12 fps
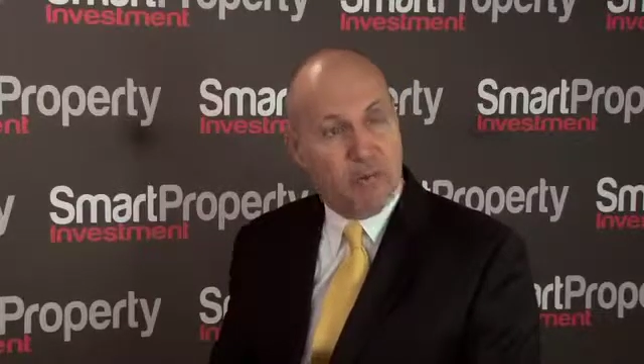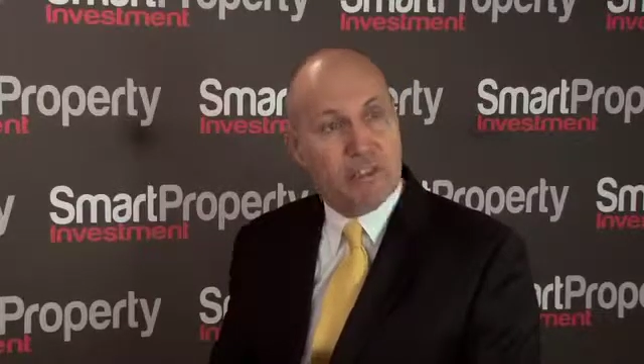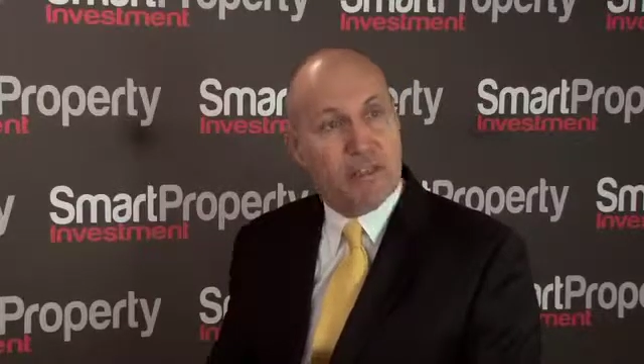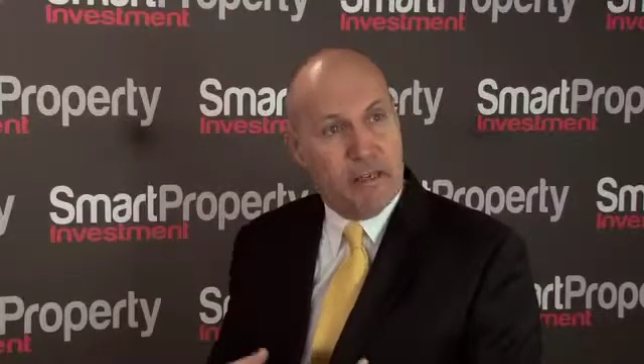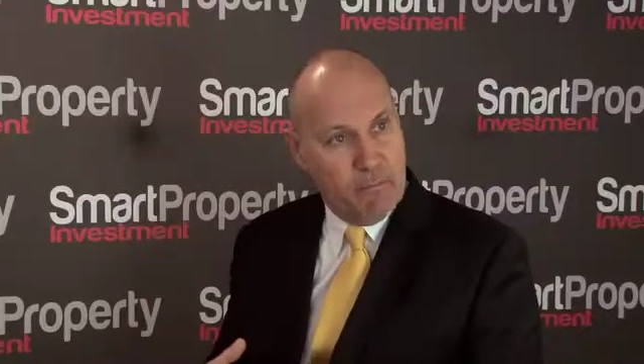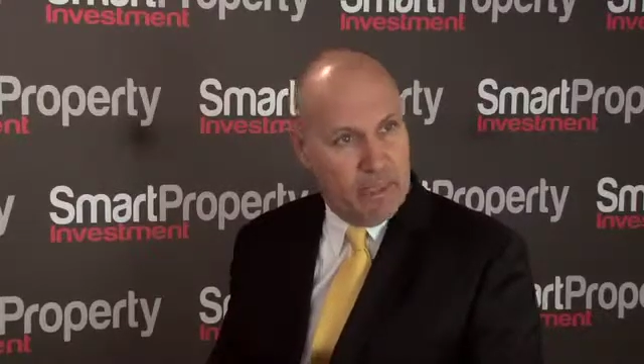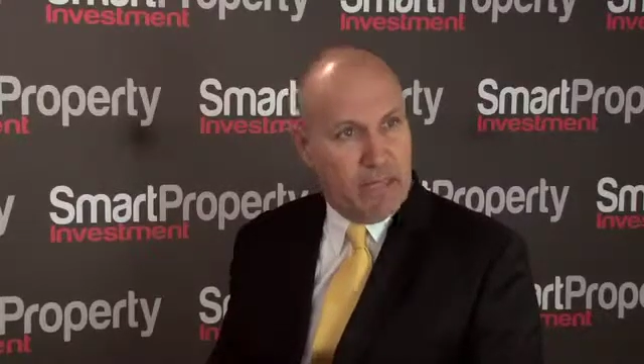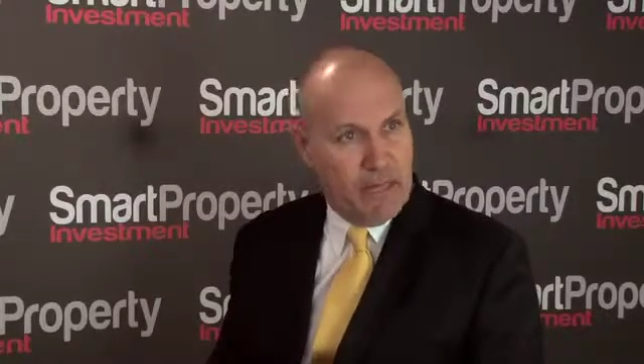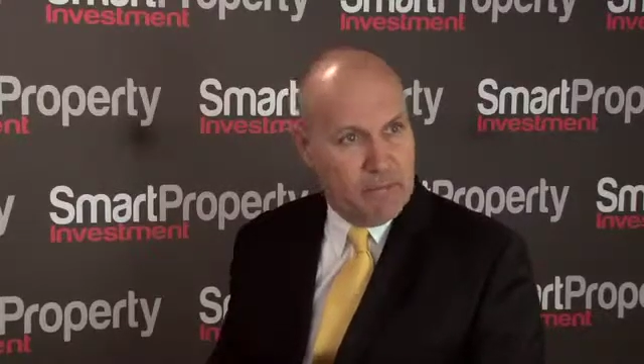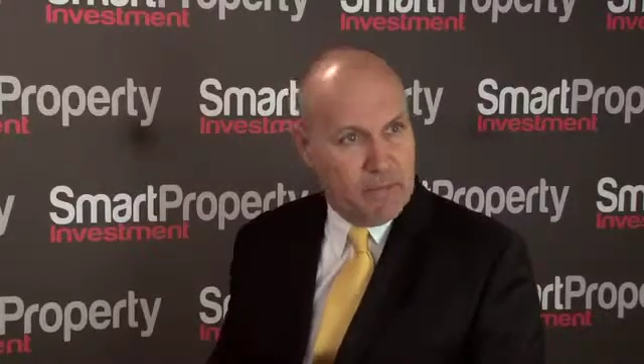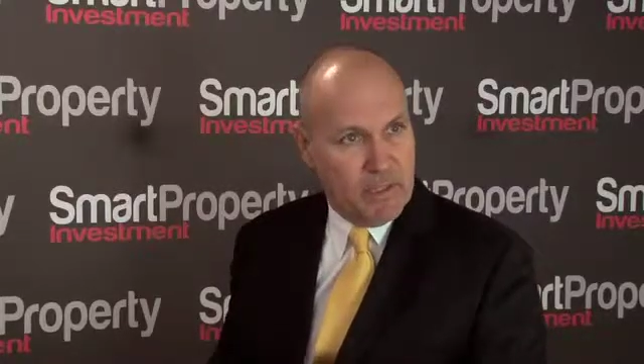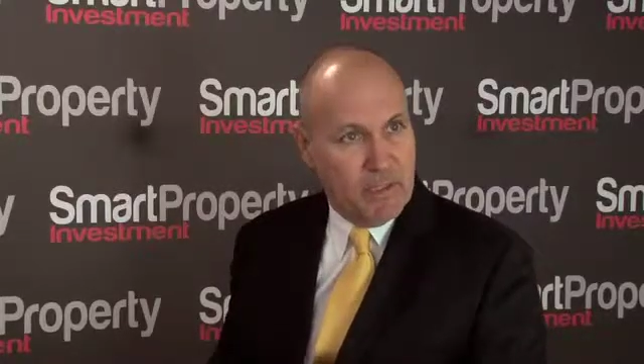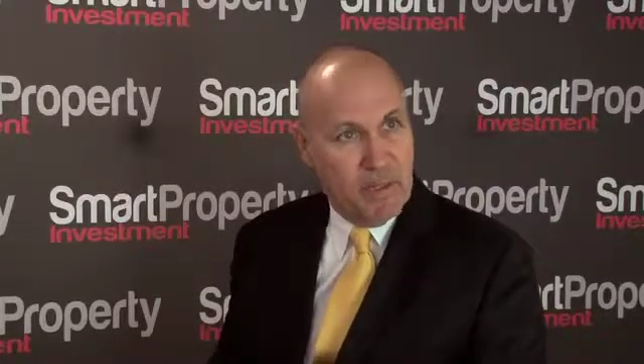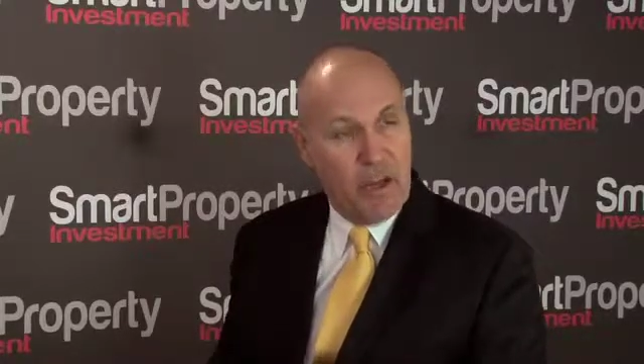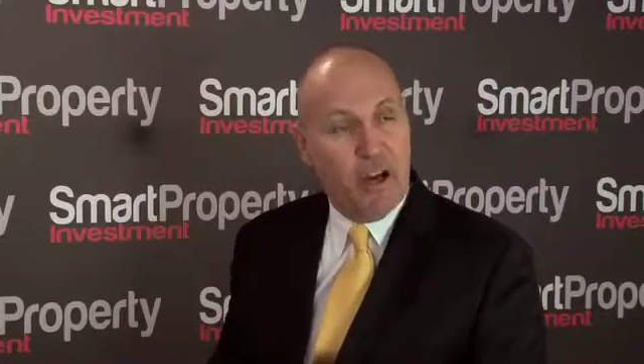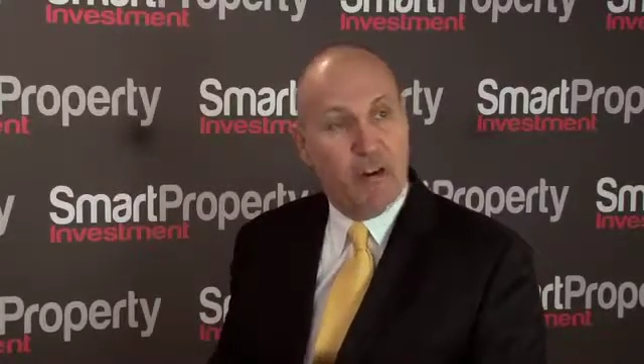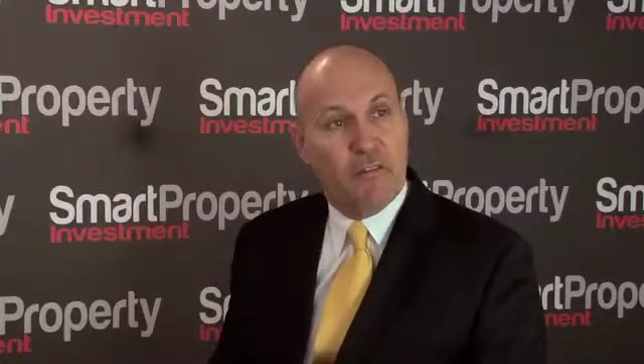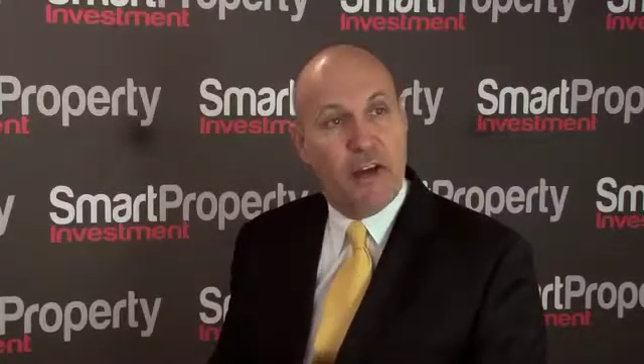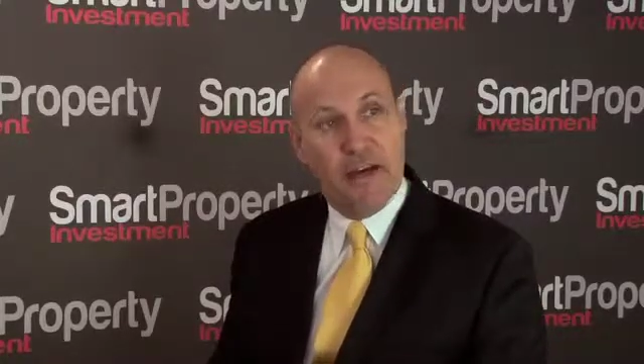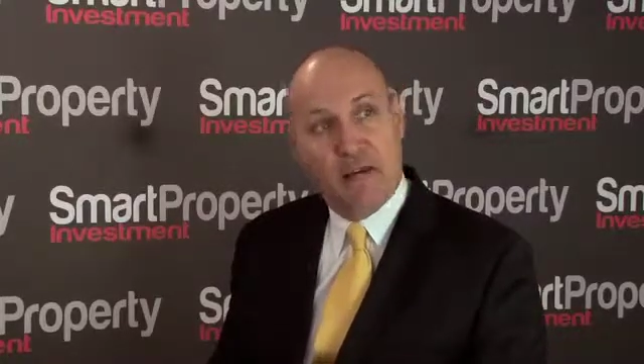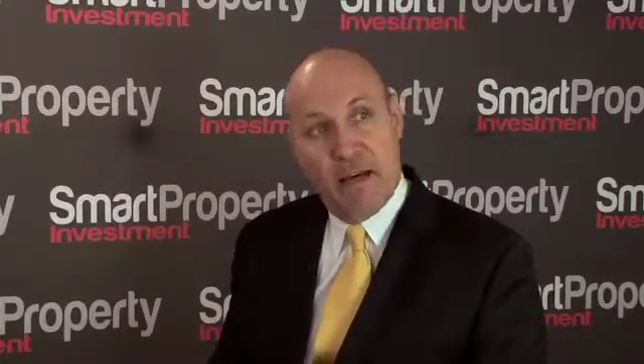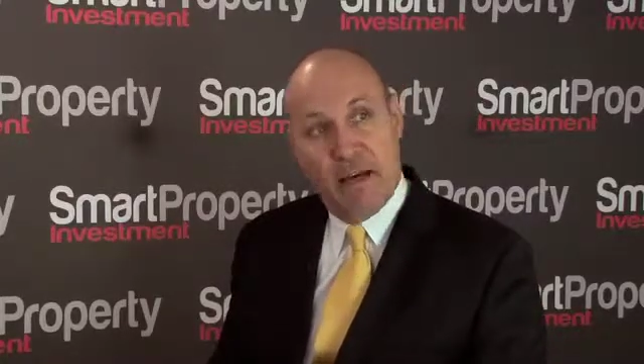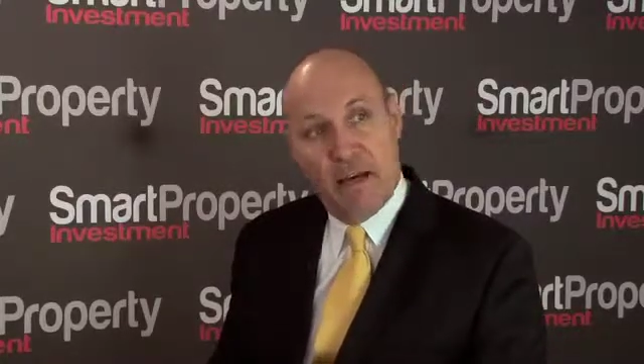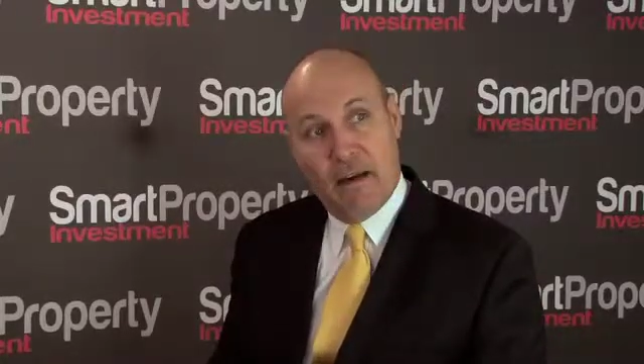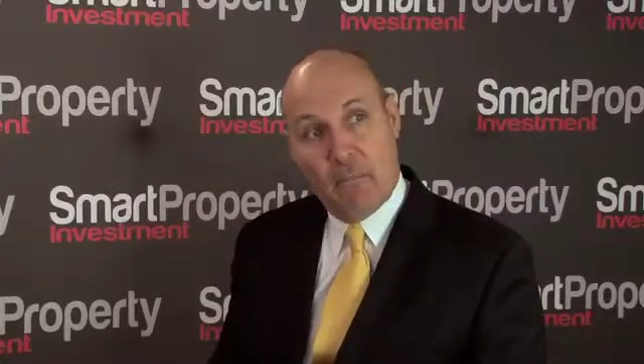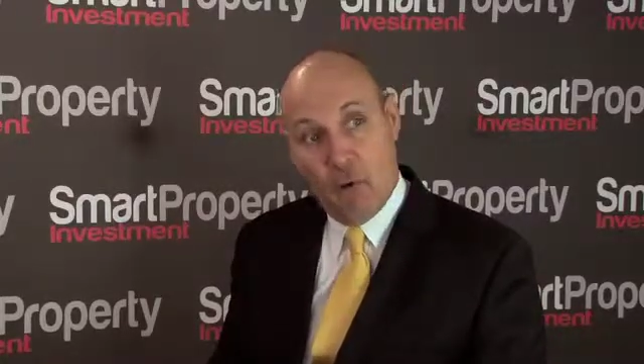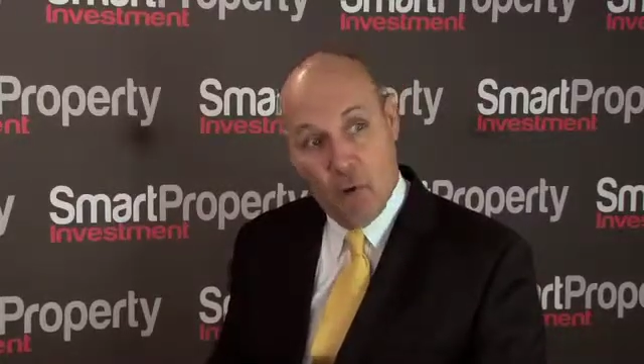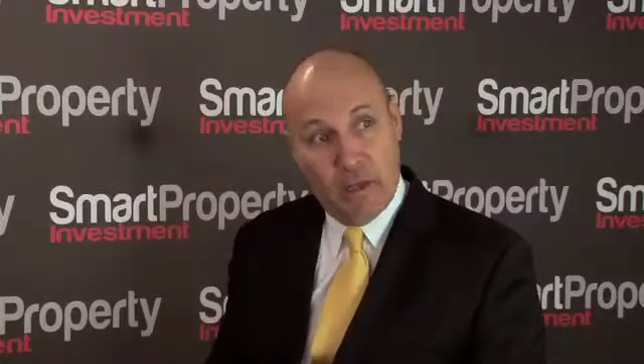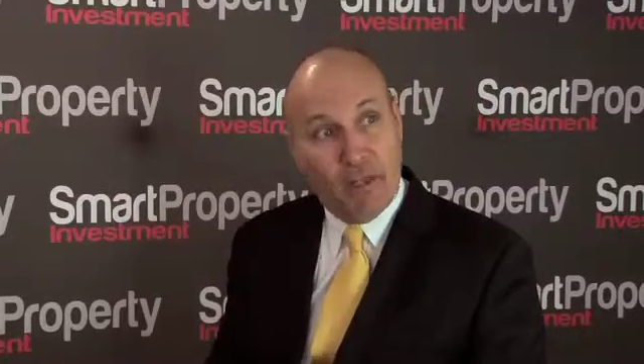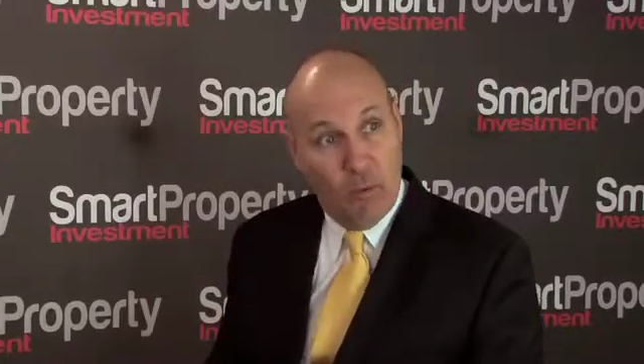which then becomes overbought